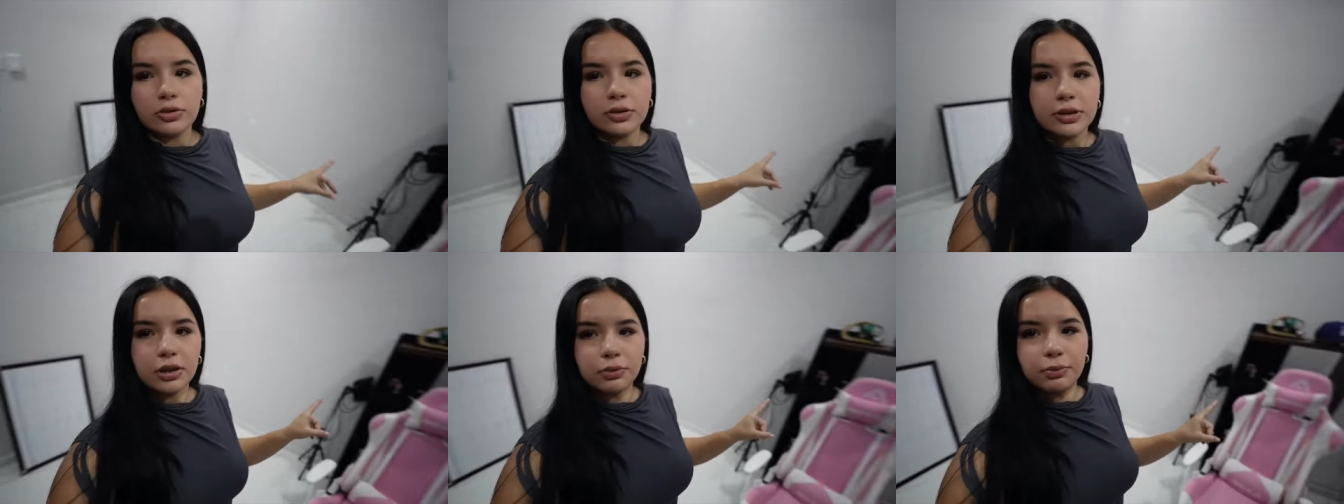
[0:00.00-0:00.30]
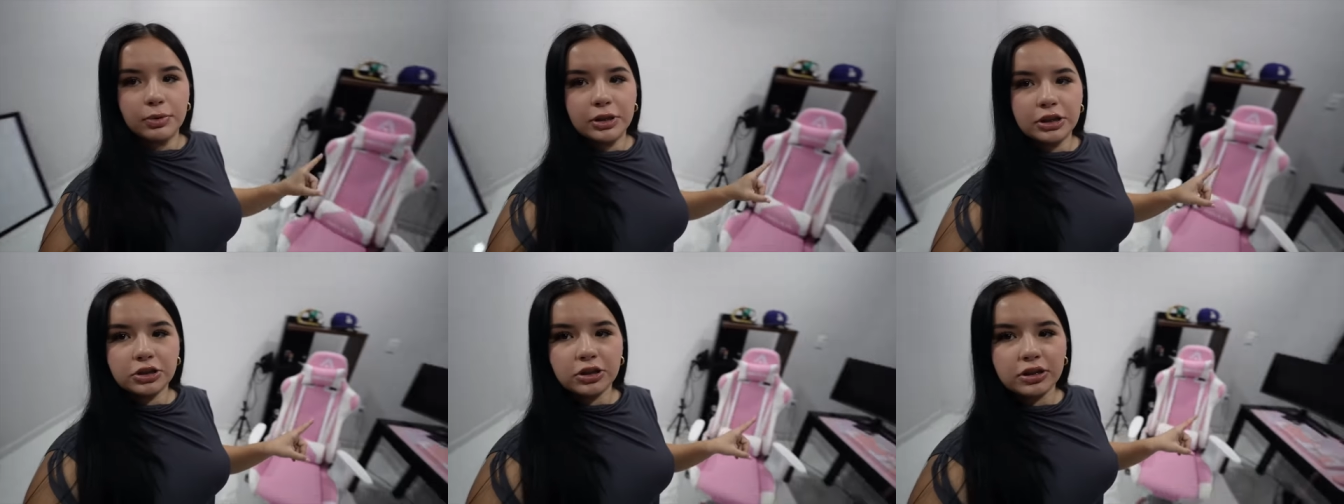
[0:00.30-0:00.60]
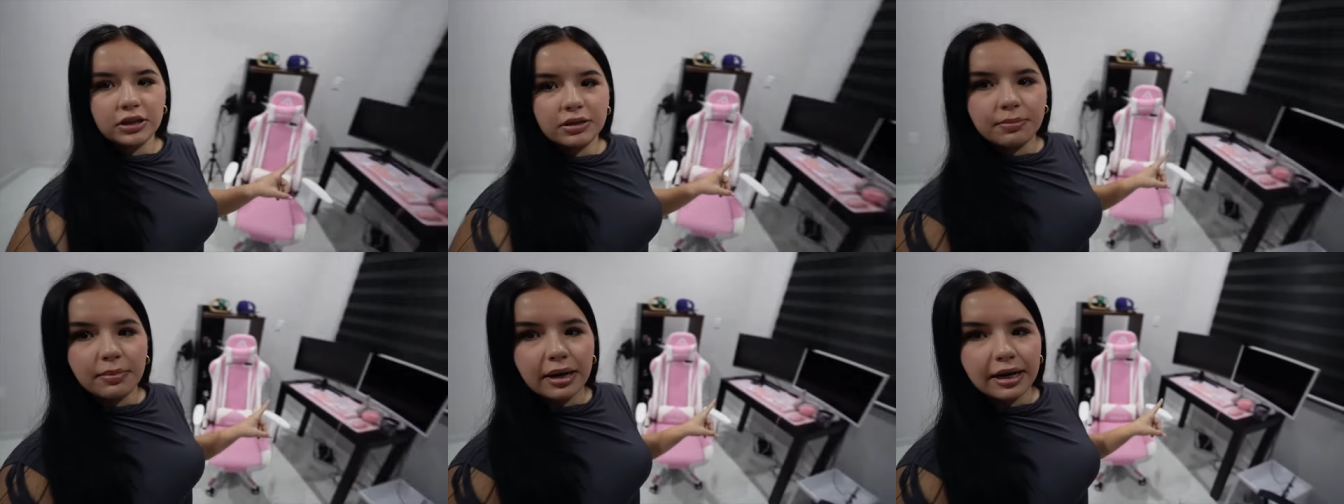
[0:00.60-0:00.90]
was
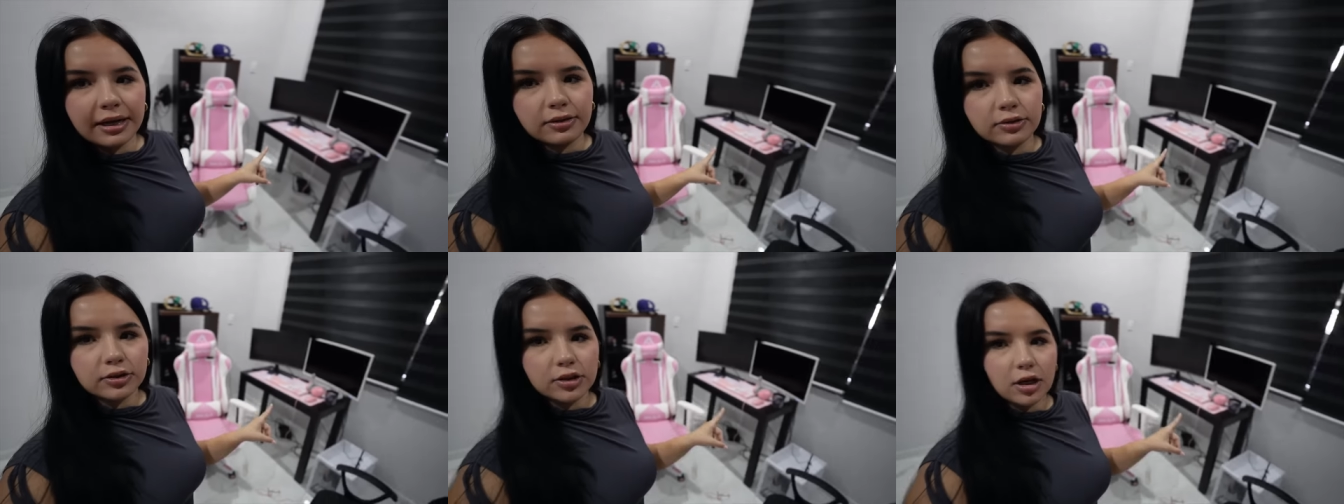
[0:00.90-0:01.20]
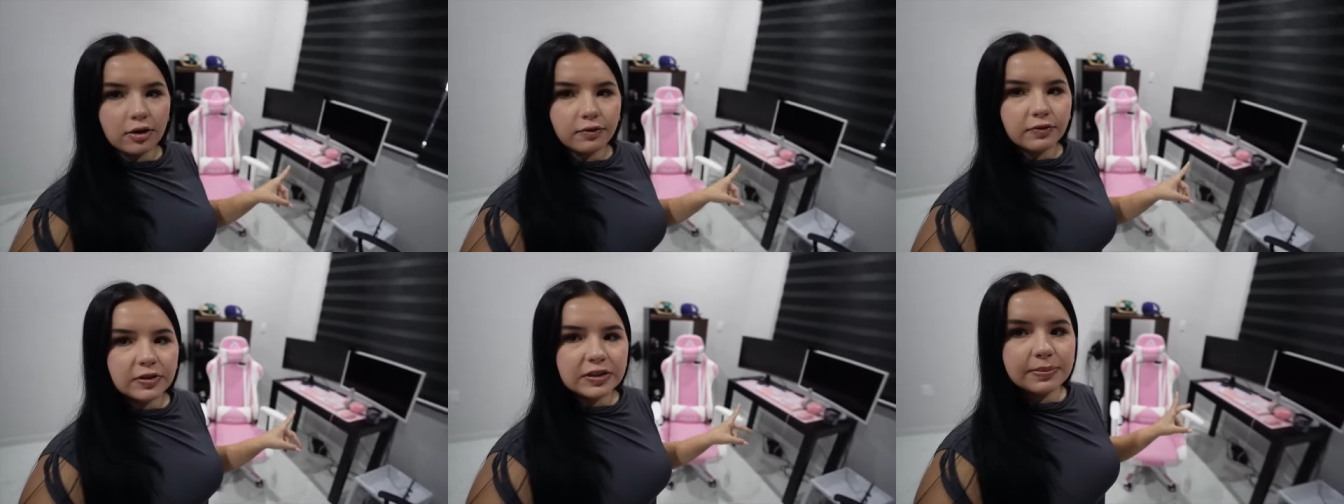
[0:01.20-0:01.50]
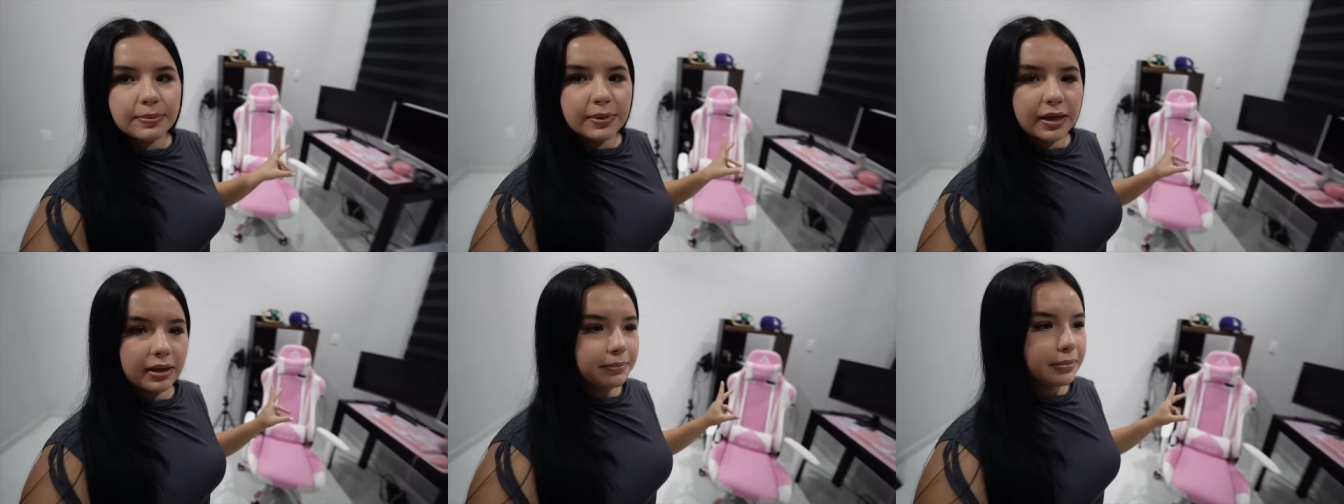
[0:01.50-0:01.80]
originally Michael's
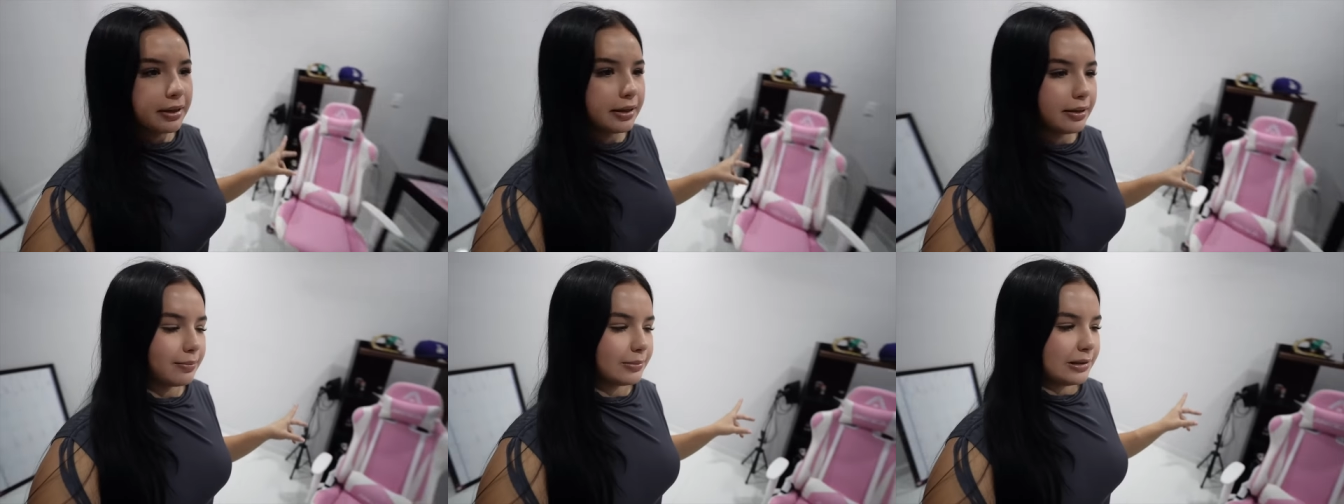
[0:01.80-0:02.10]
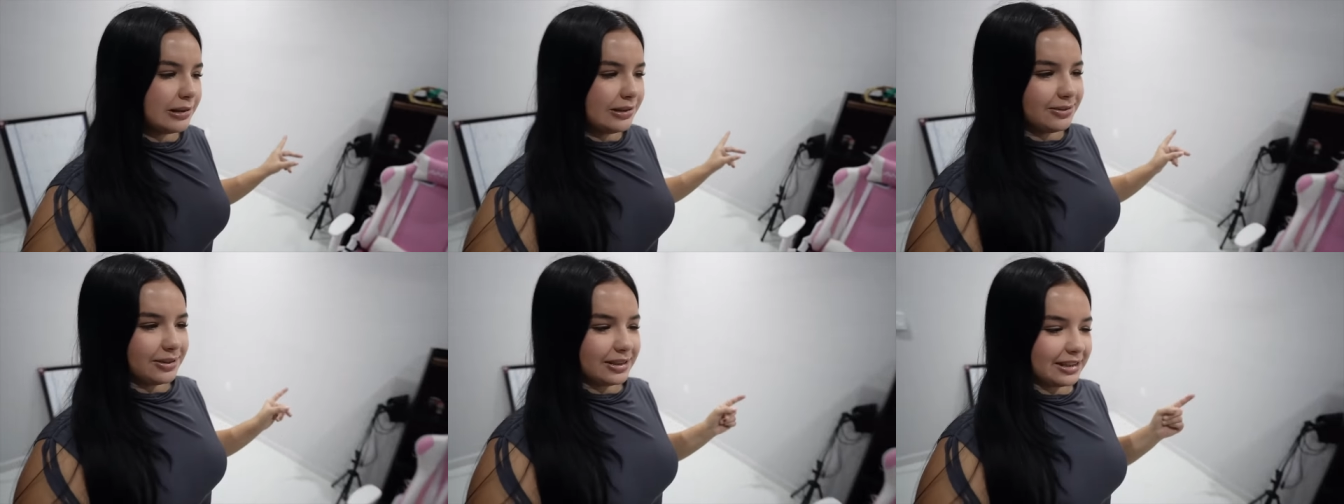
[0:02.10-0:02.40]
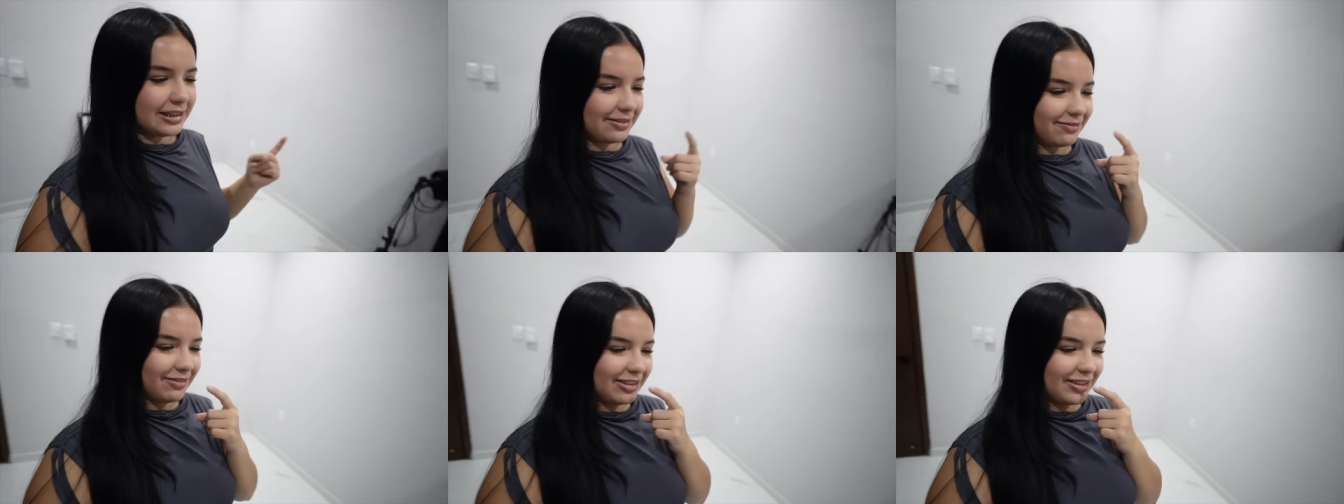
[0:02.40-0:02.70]
office, but I made him
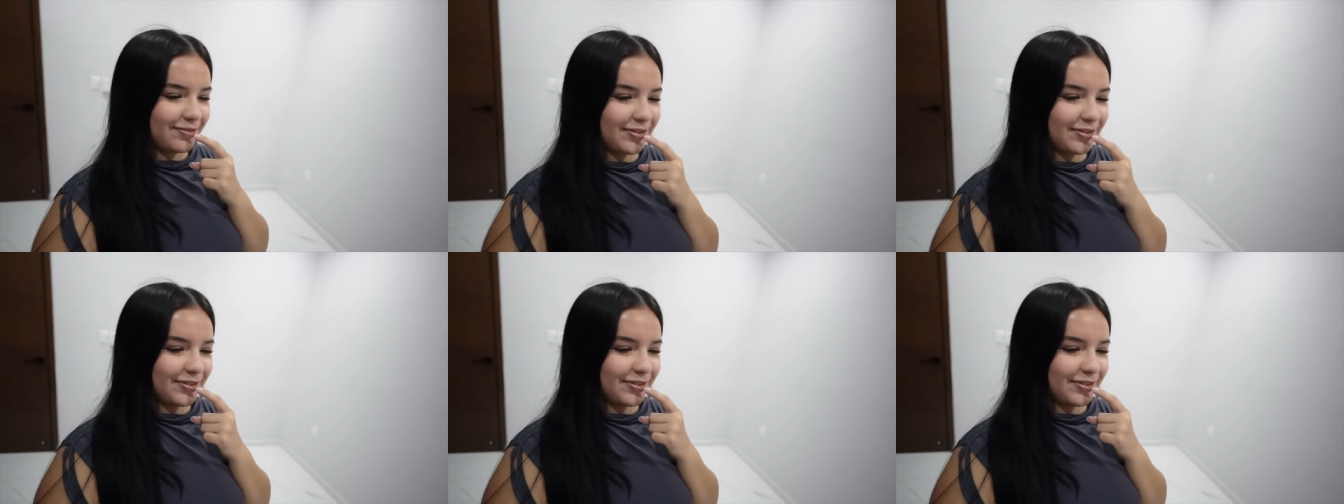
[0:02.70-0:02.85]
switch me